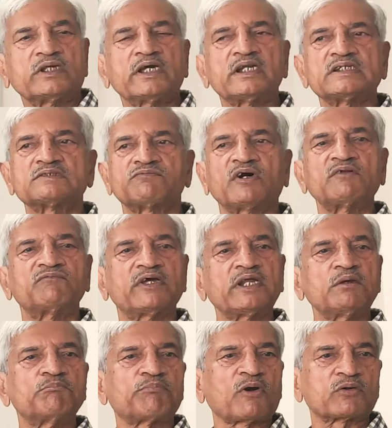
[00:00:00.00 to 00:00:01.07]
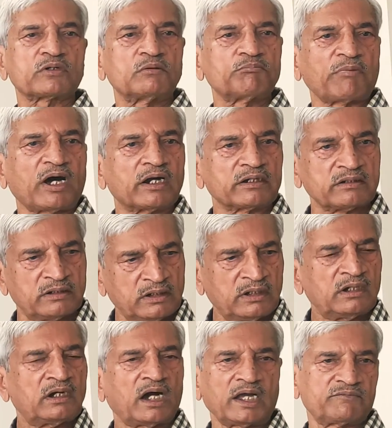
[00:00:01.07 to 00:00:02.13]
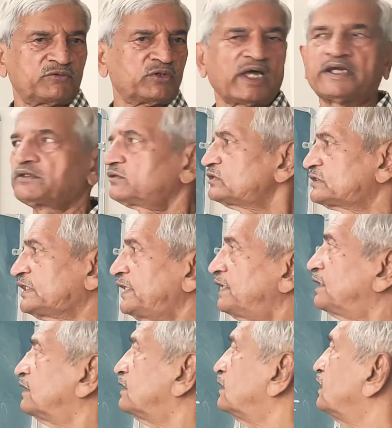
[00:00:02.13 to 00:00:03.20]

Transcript: there is one very important part I would like to say.